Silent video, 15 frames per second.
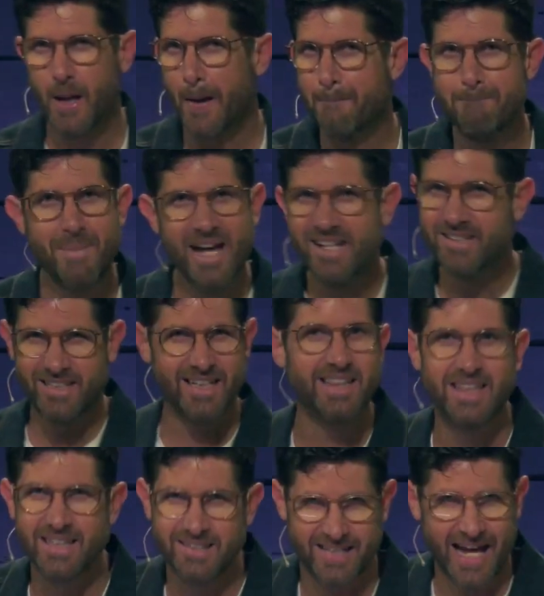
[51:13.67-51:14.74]
amazing
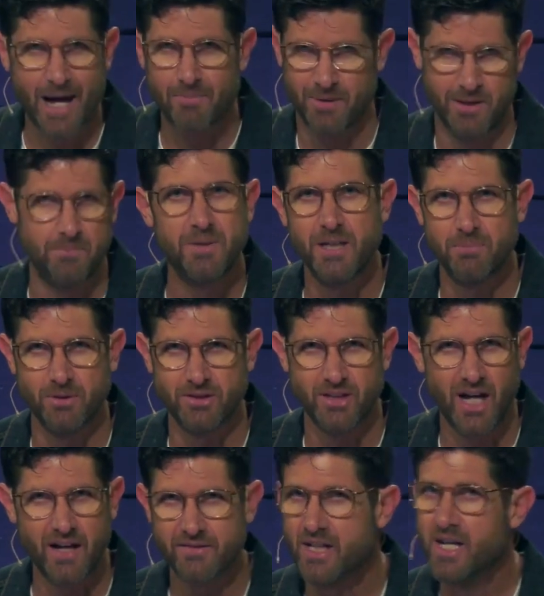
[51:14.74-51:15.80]
things happen in people's
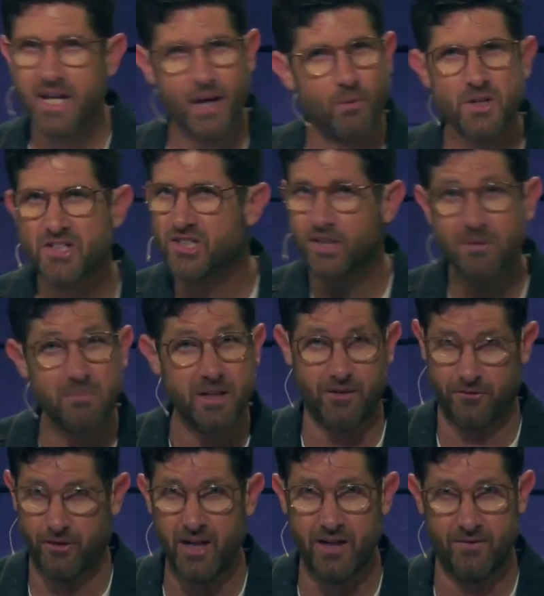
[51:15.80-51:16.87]
lives. And we shouldn't be
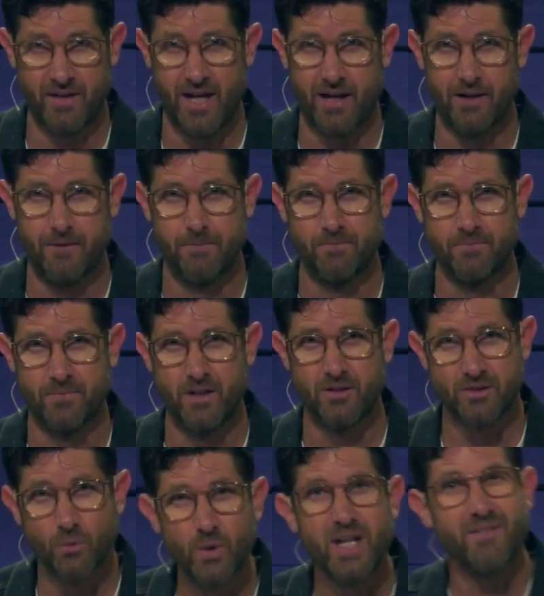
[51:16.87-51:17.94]
afraid of that.
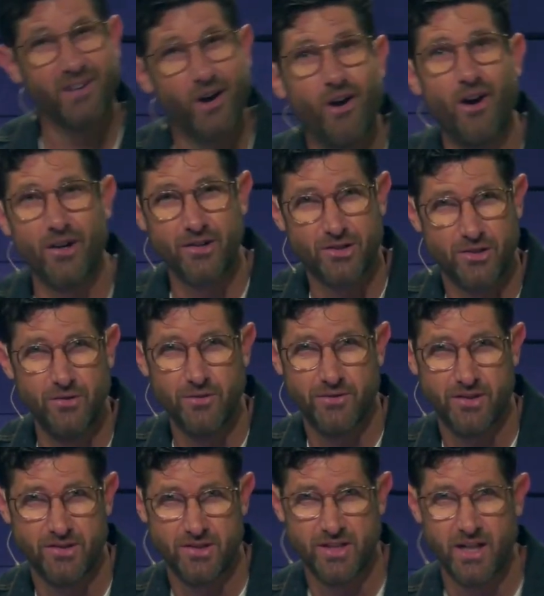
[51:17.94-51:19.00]
So we have a hard truth
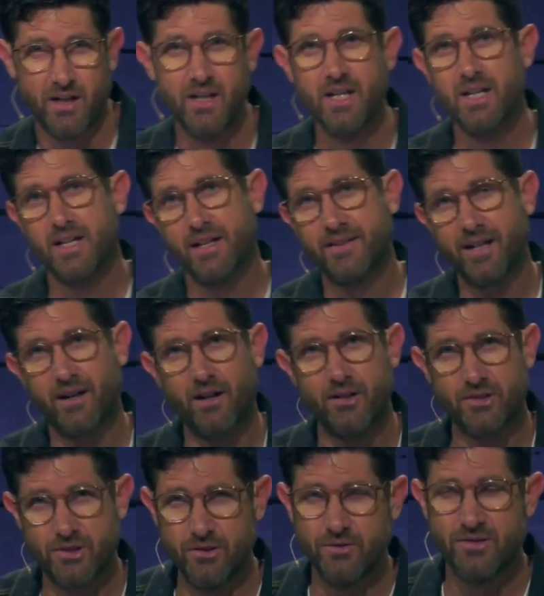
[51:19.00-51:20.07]
to share. And that hard
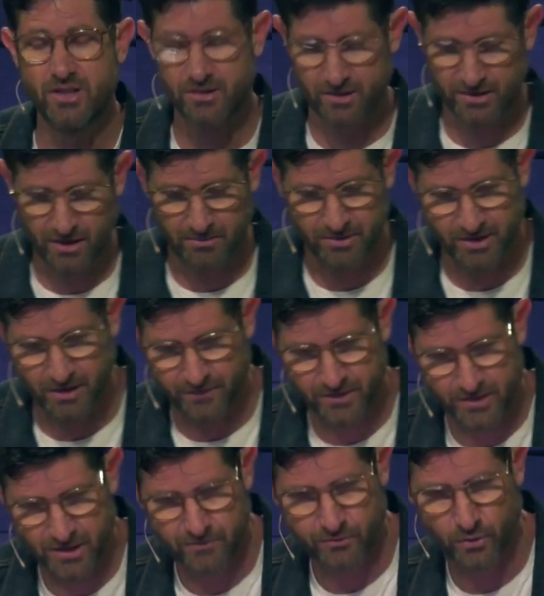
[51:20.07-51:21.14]
truth, Jesus said himself in
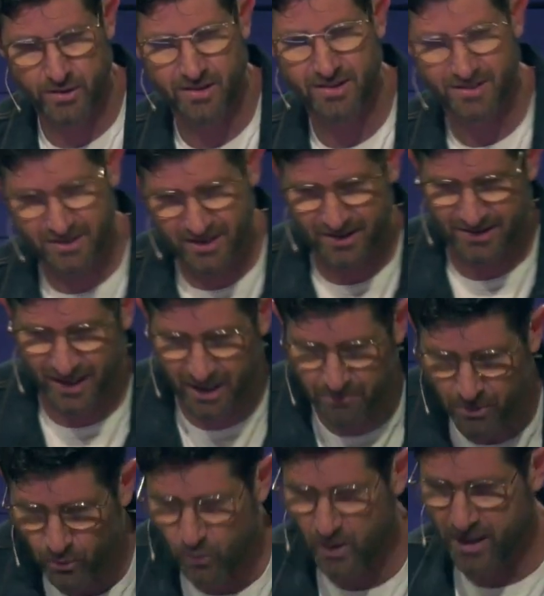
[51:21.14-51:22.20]
John 14:6, I am
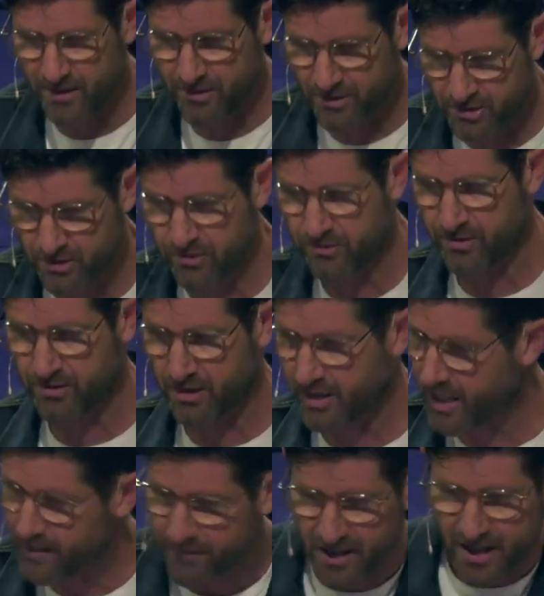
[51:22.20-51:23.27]
the way, the truth, and the
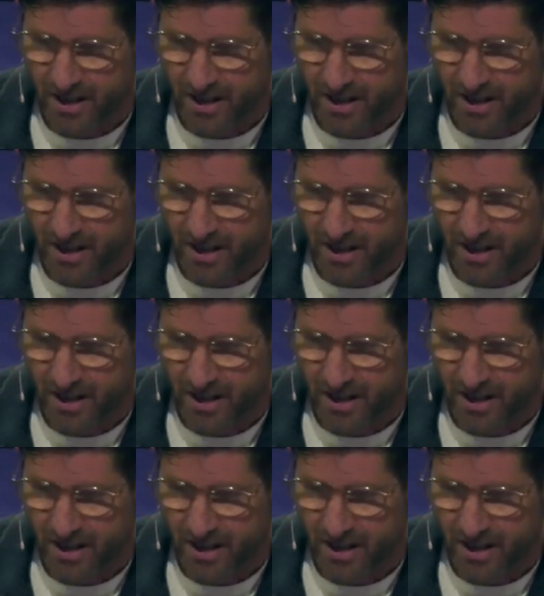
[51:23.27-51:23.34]
life.